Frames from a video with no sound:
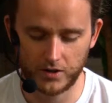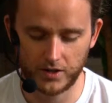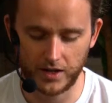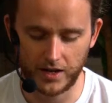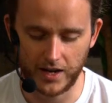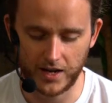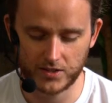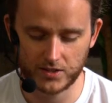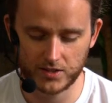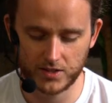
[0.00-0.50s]

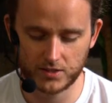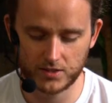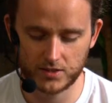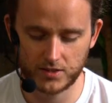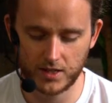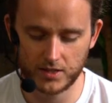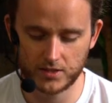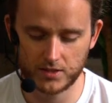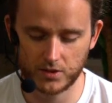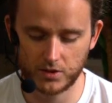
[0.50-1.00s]
Actually,
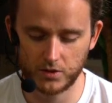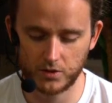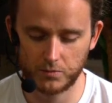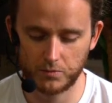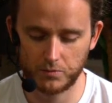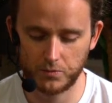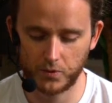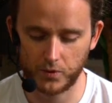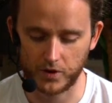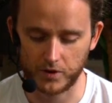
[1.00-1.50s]
that's a good
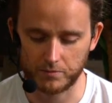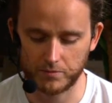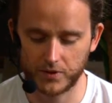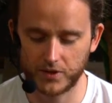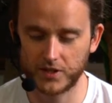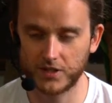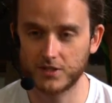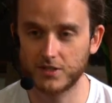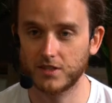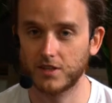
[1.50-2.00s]
point,
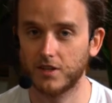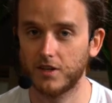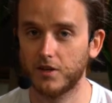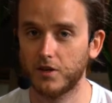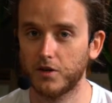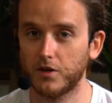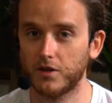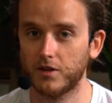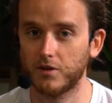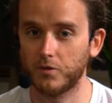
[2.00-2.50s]
because
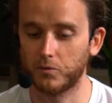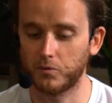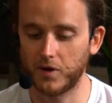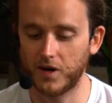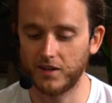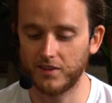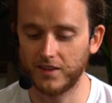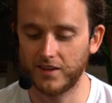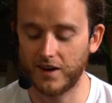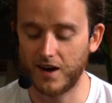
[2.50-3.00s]
while
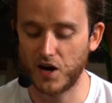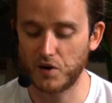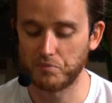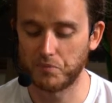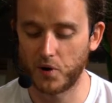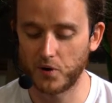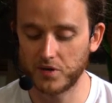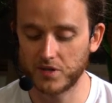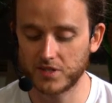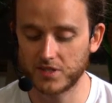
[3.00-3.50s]
there are
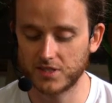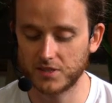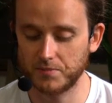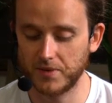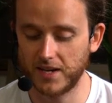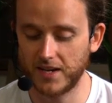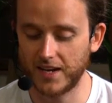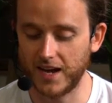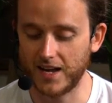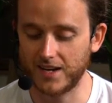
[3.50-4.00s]
bonuses
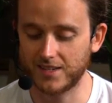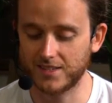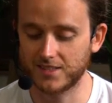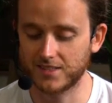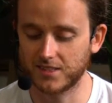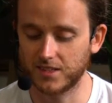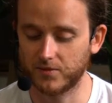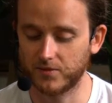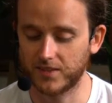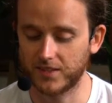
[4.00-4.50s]
being added to
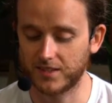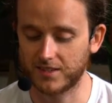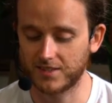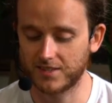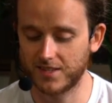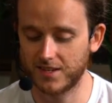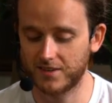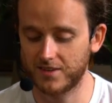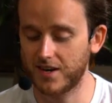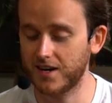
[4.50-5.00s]
some things,
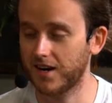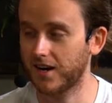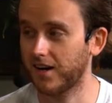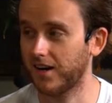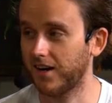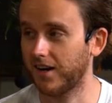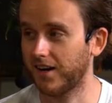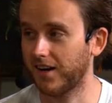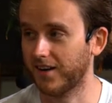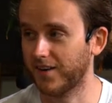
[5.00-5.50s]
there are
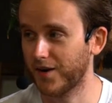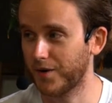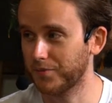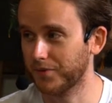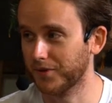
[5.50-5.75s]
a couple of